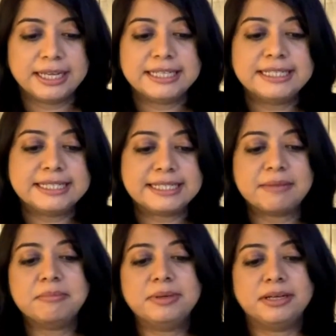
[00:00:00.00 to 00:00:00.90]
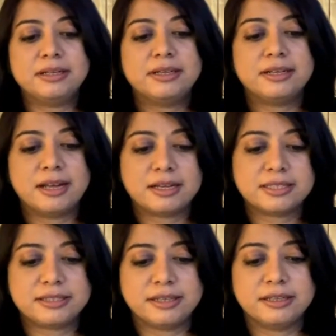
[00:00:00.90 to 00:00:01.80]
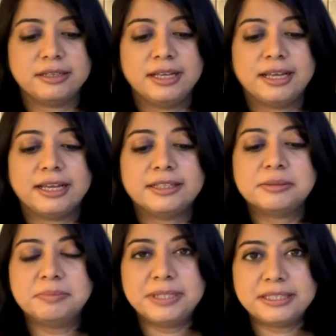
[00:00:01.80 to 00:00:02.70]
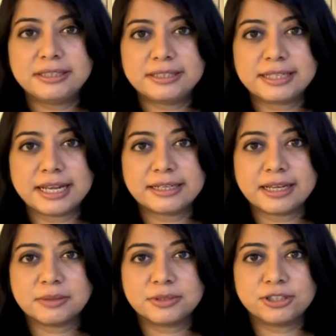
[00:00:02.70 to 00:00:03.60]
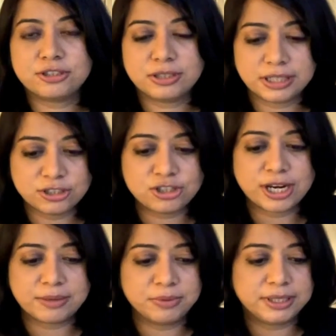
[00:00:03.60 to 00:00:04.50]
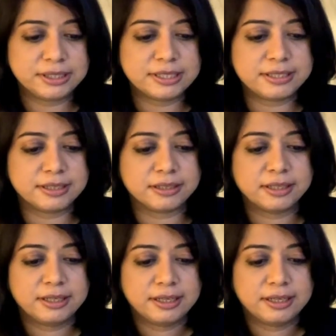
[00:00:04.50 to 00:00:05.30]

in December last year and completed its land acquisition in January this year.